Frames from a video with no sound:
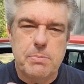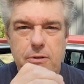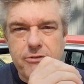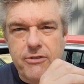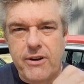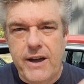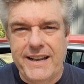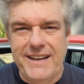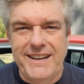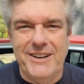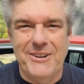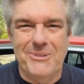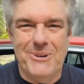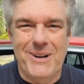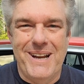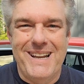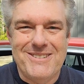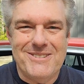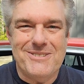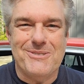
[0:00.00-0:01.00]
provided
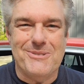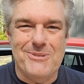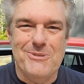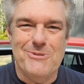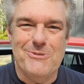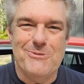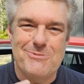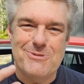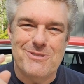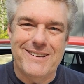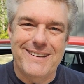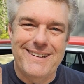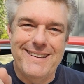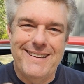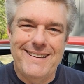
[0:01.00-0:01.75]
restrooms